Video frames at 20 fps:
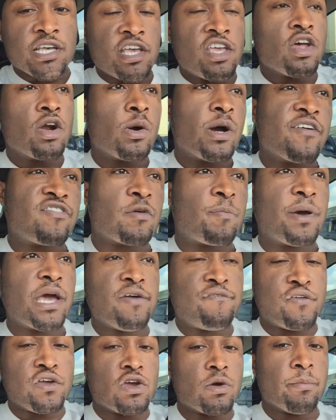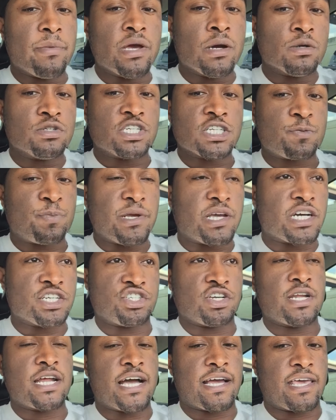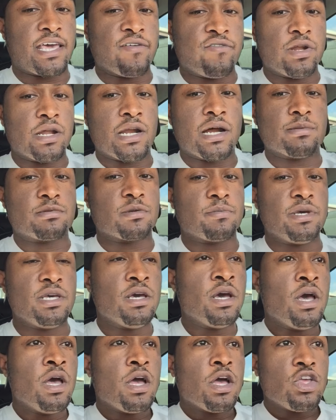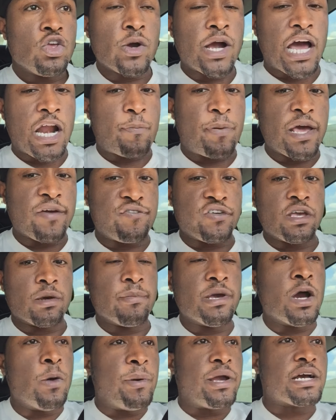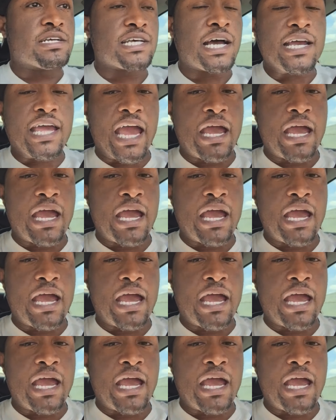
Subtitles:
see, you don't have to pay for your meal just because you're not giving it up to me. You gotta pay for your meal because I